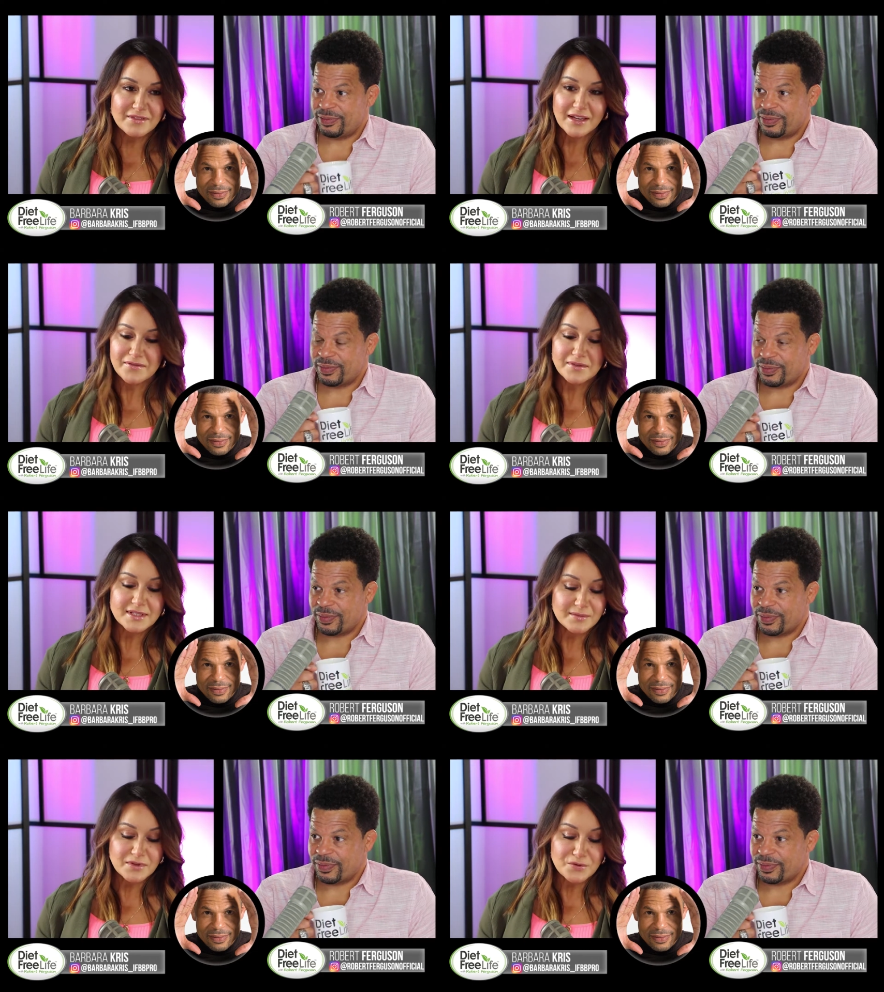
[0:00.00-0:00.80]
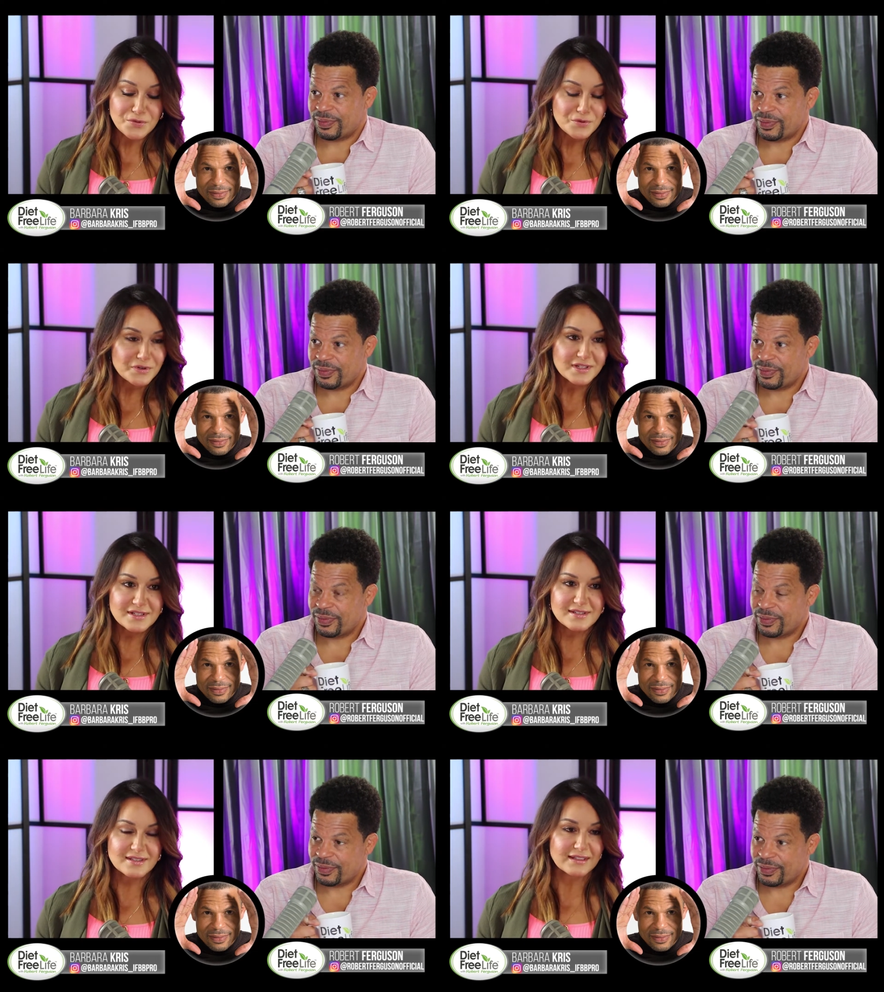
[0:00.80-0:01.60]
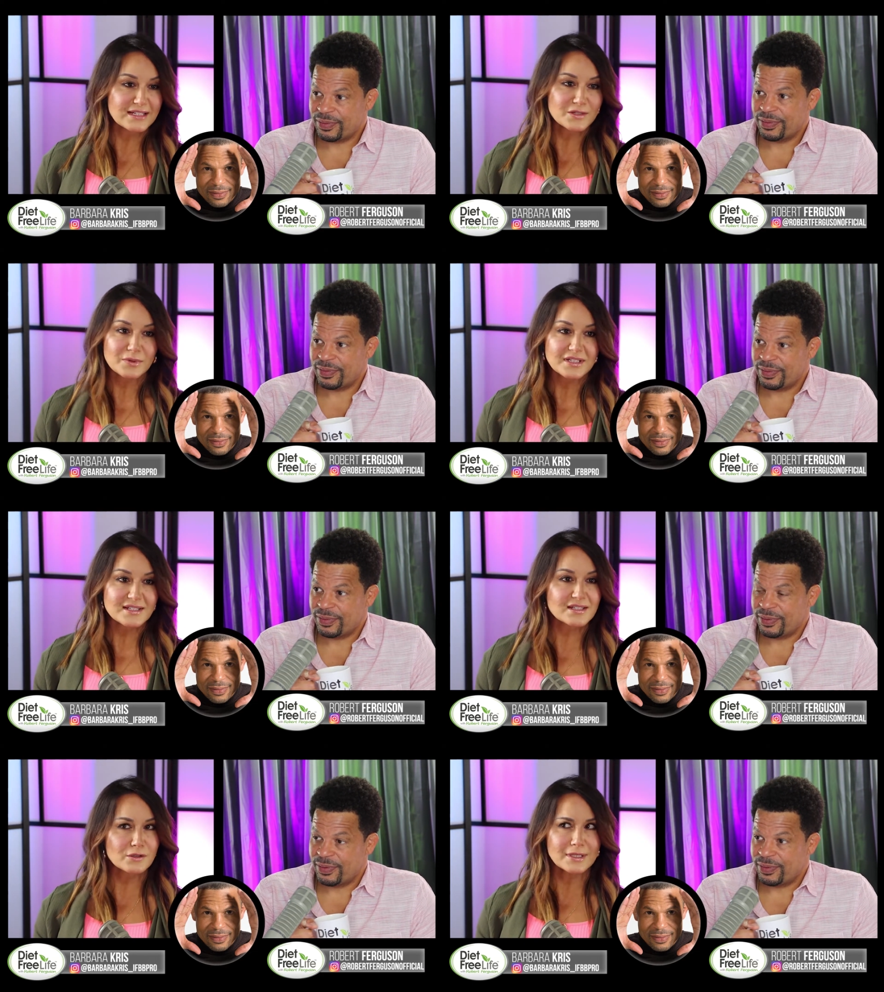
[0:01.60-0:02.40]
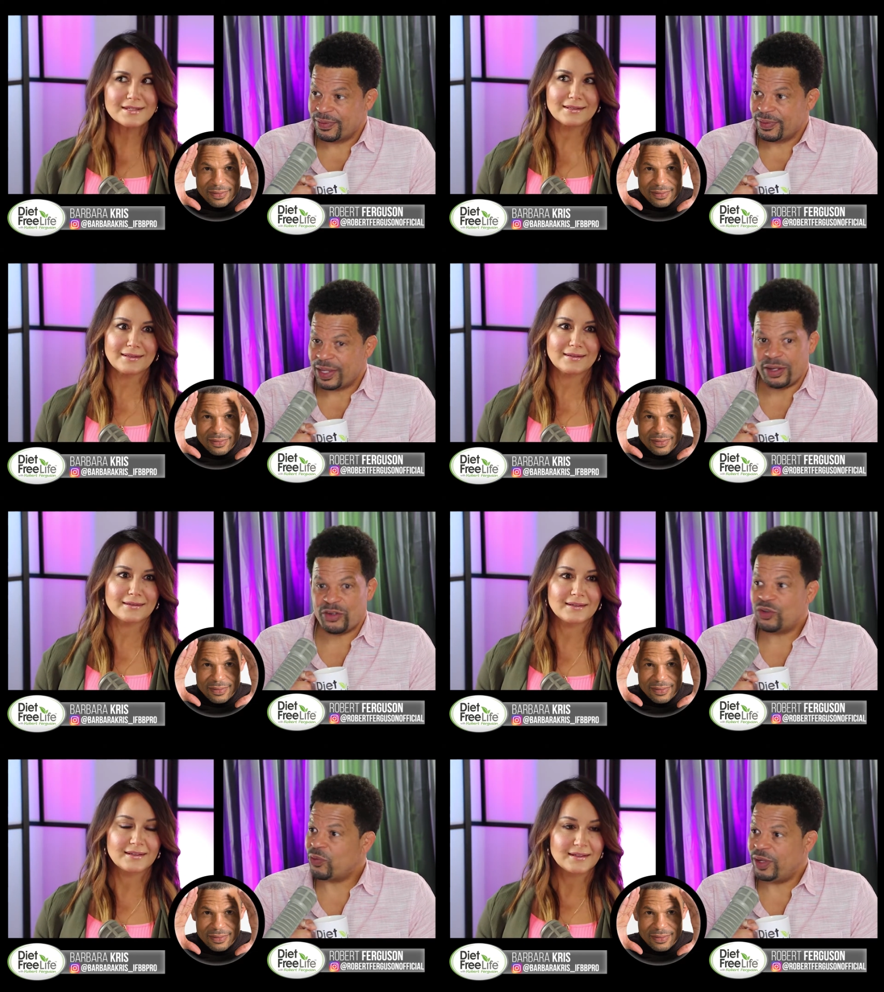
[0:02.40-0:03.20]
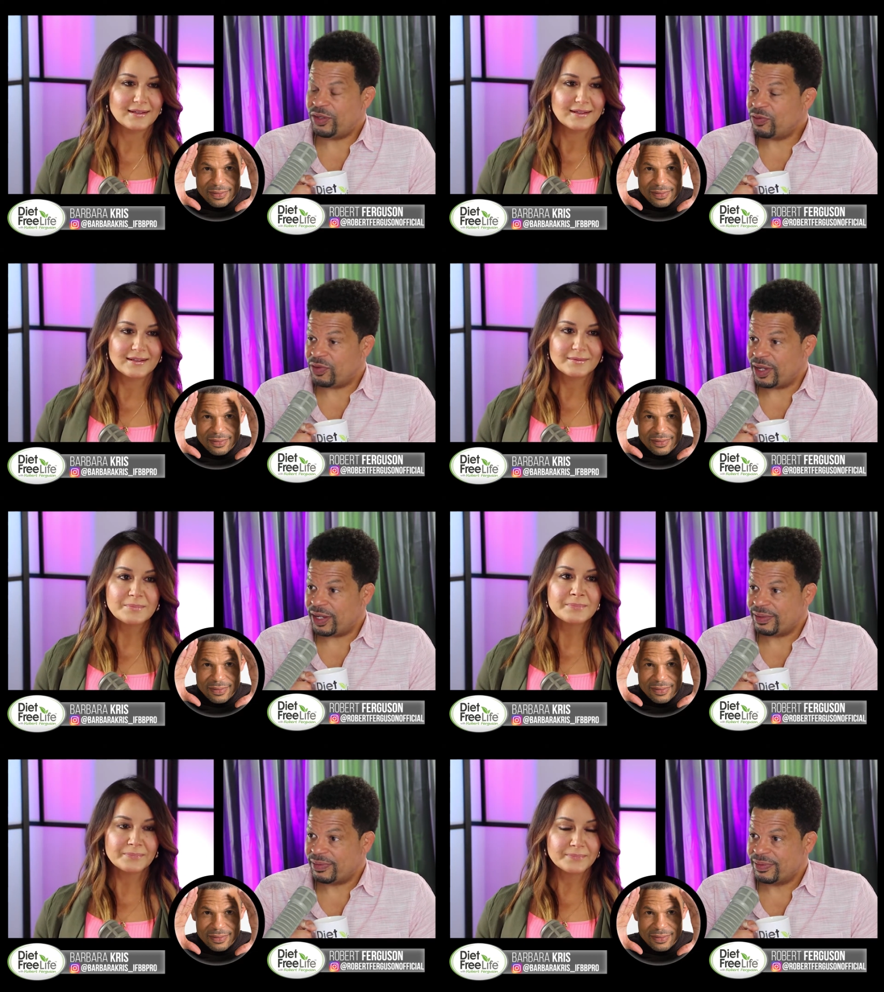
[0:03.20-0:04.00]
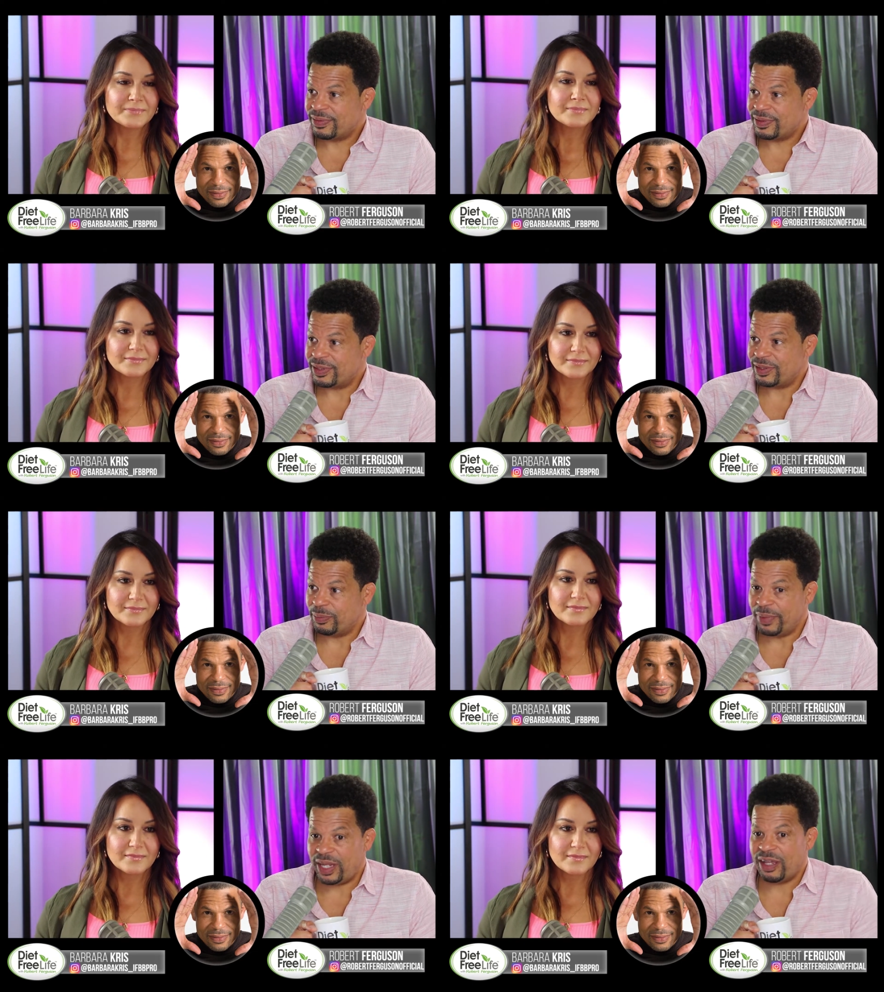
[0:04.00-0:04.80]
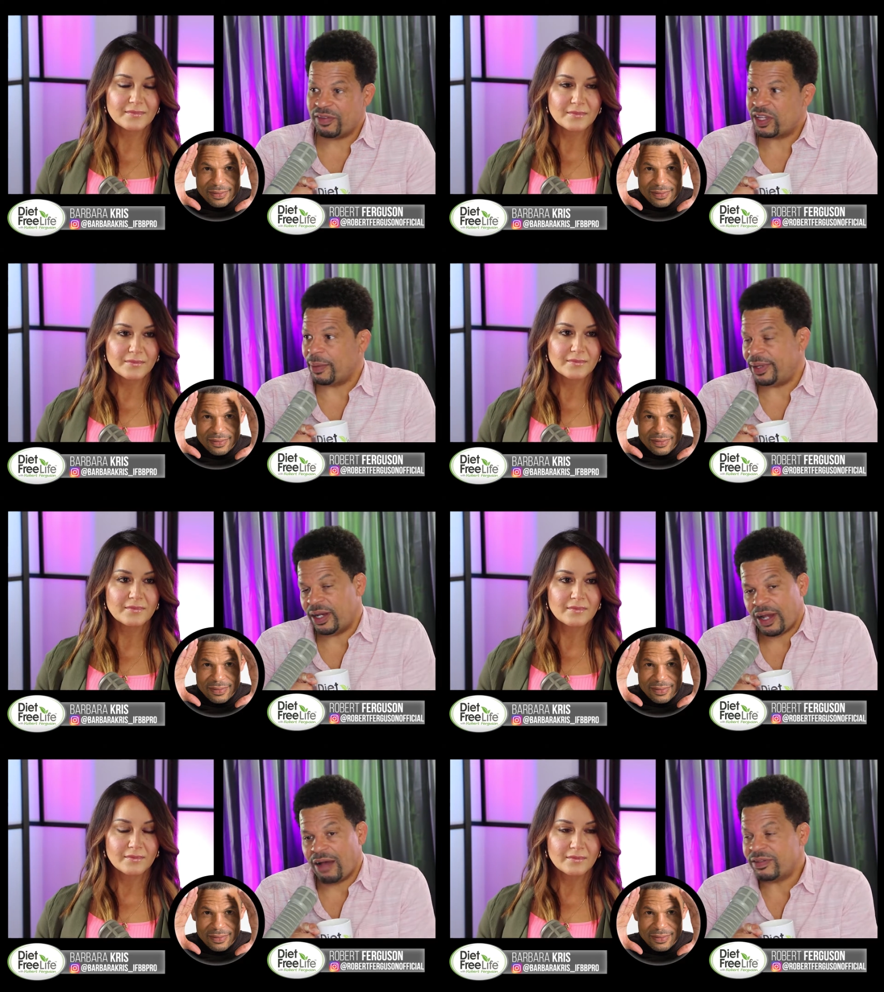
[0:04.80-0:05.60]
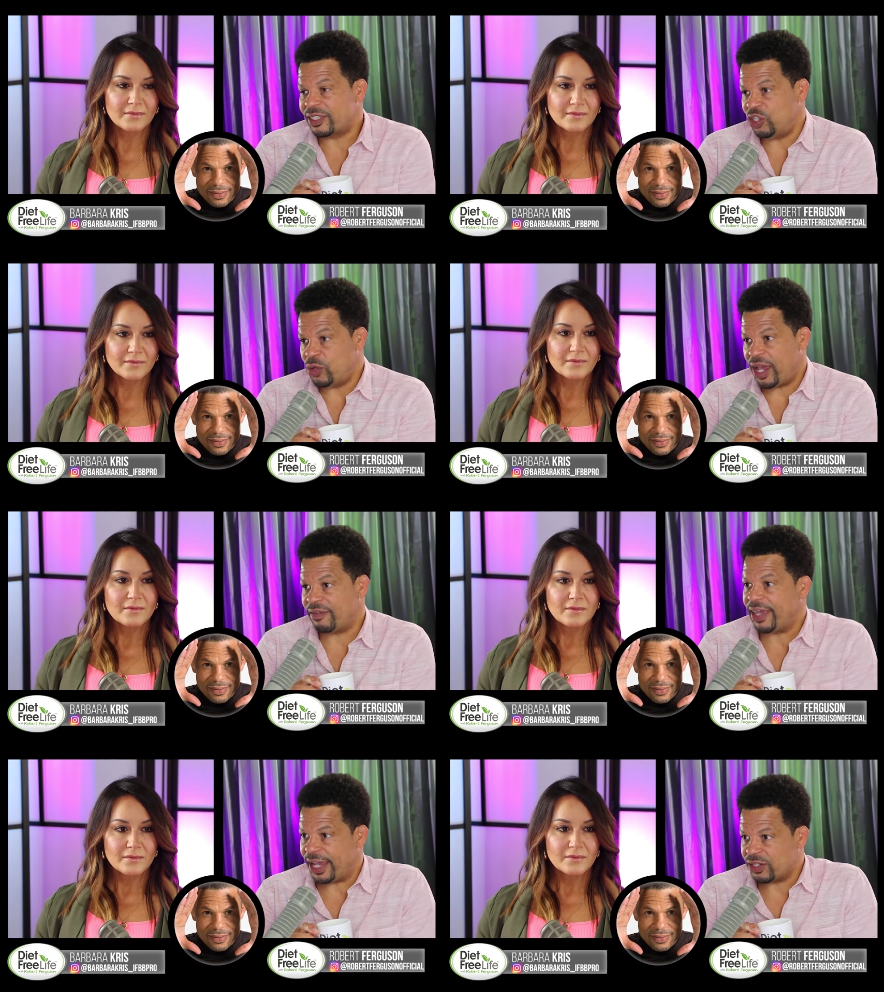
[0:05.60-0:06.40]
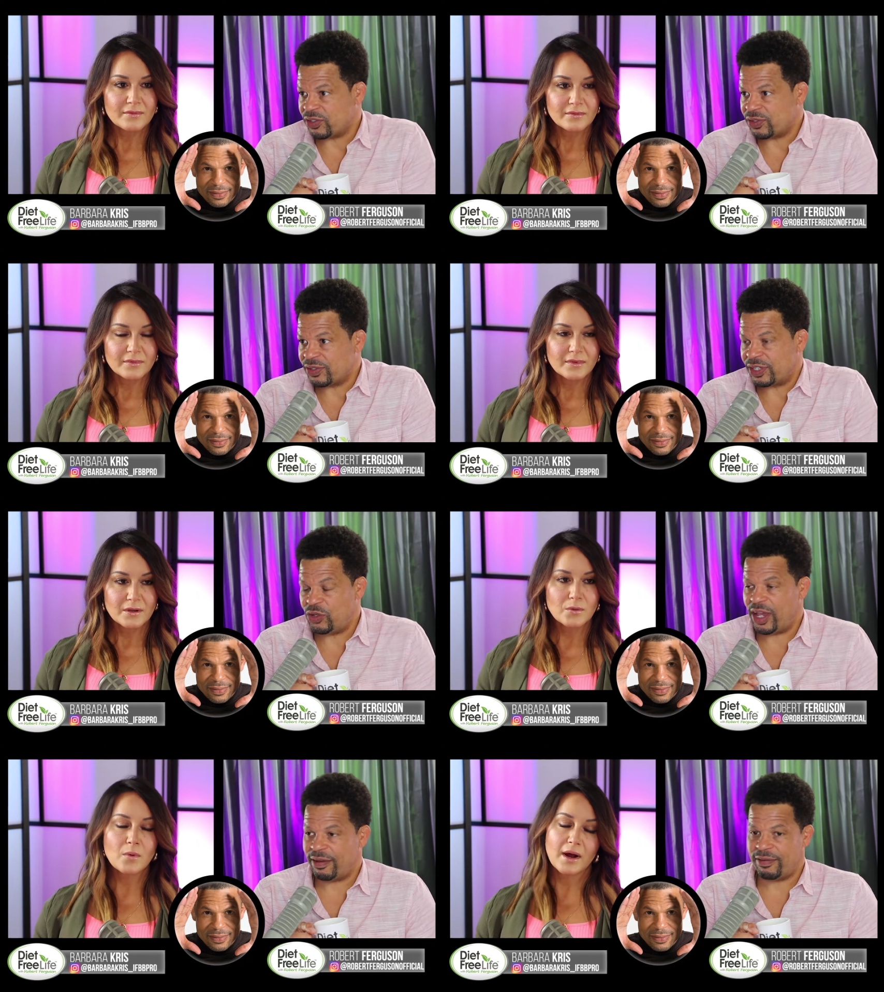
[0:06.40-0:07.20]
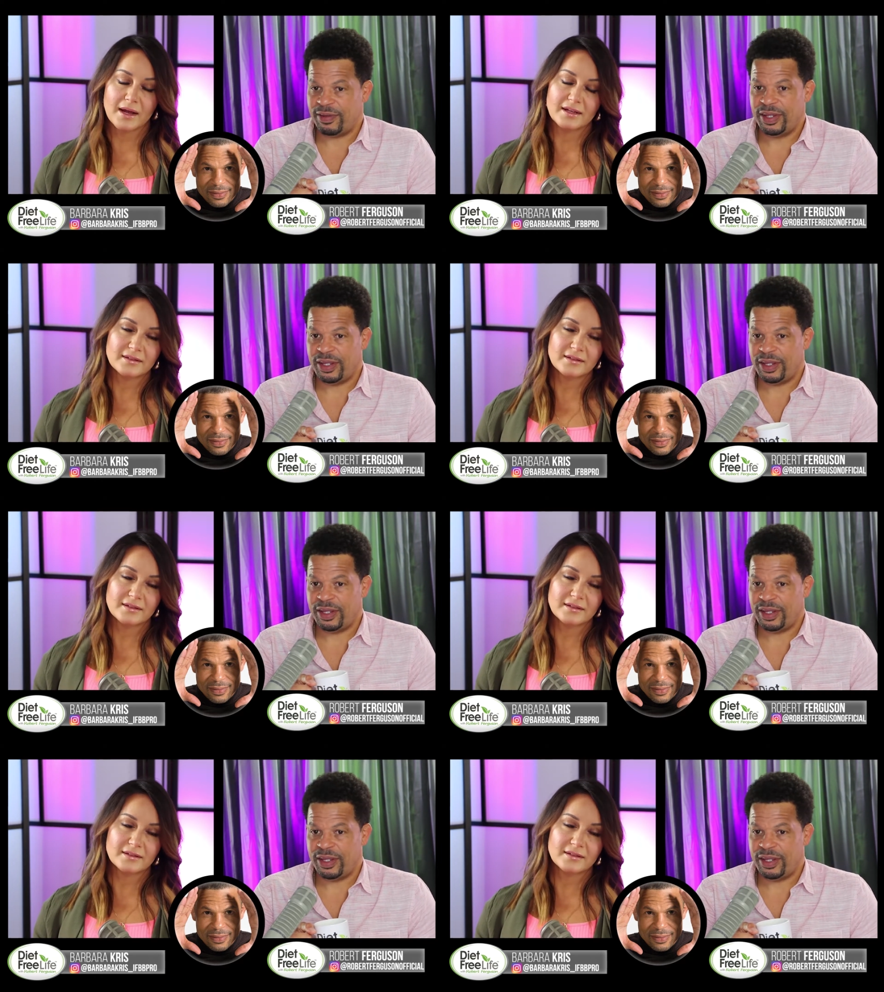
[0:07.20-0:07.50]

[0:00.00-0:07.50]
Speaker 1: I mean, I mean, some in their 30s,
Speaker 2: late 20s. It's crazy. And there's no reason for that. Mm-hmm. Many of it, I mean, obviously you have cancers and you have right.